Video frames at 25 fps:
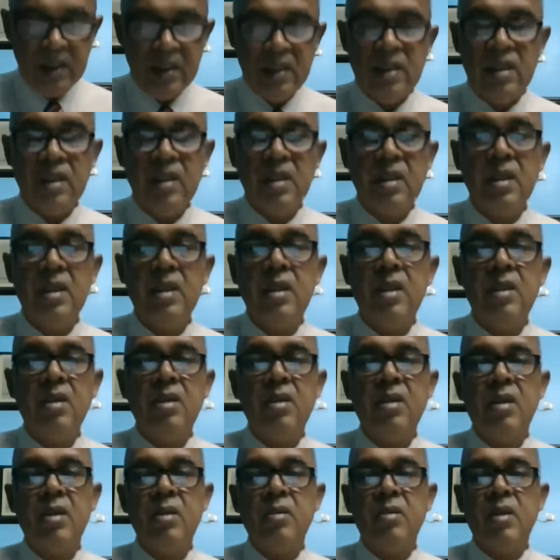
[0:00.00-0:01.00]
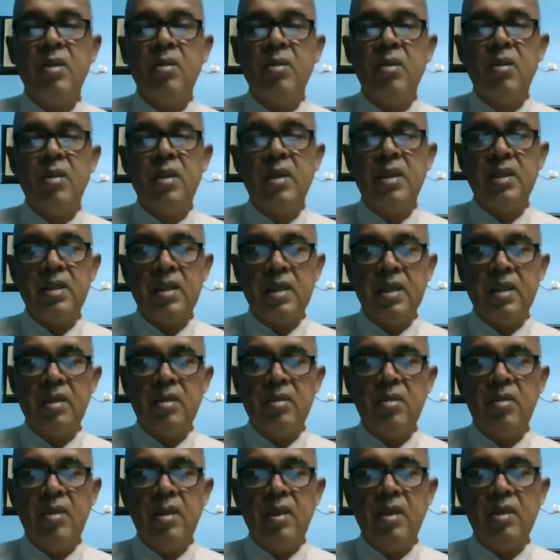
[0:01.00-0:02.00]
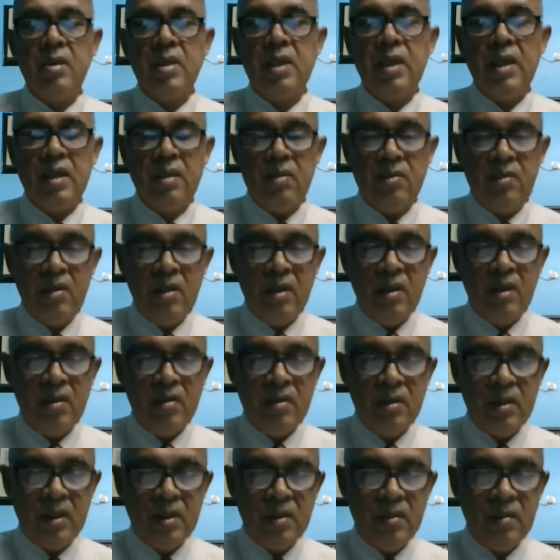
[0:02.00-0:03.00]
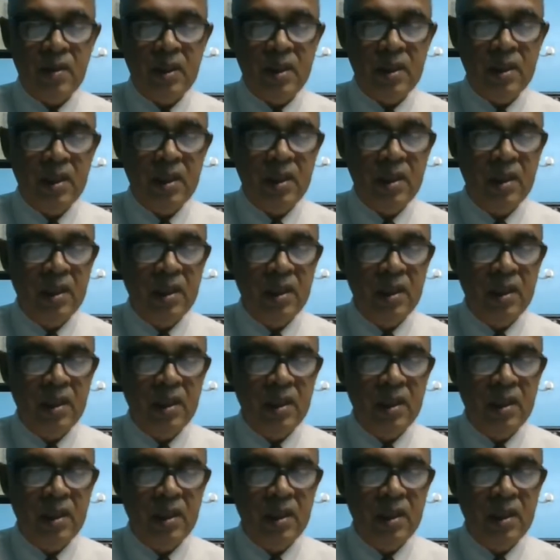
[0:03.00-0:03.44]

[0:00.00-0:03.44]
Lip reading: it. Whenever we will discuss, we will carefully observe it.